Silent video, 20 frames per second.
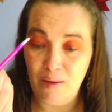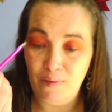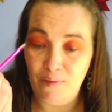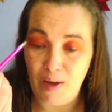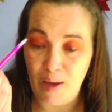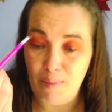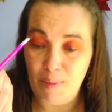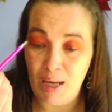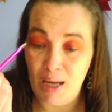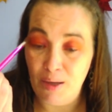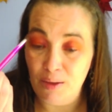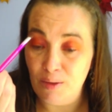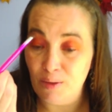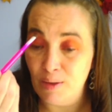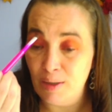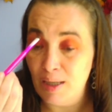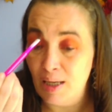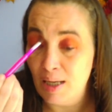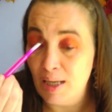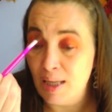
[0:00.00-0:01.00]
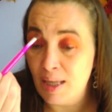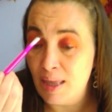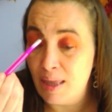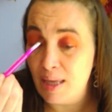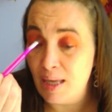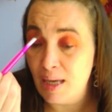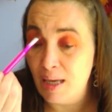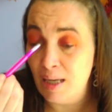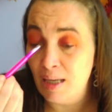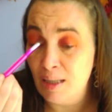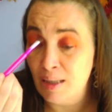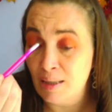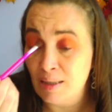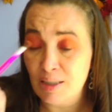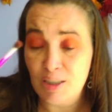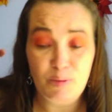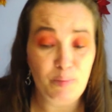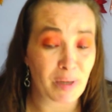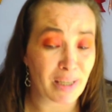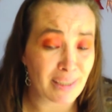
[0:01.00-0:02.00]
if I'm not doing anything
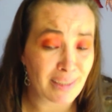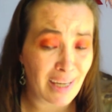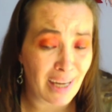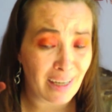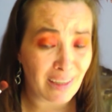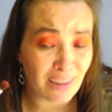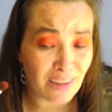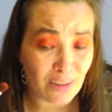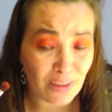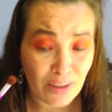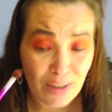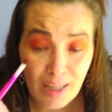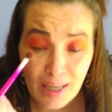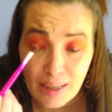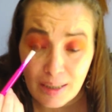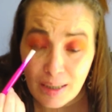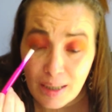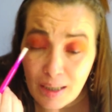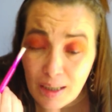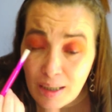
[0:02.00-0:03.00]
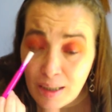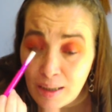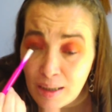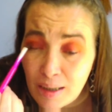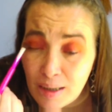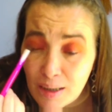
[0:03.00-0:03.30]
spectacular that day,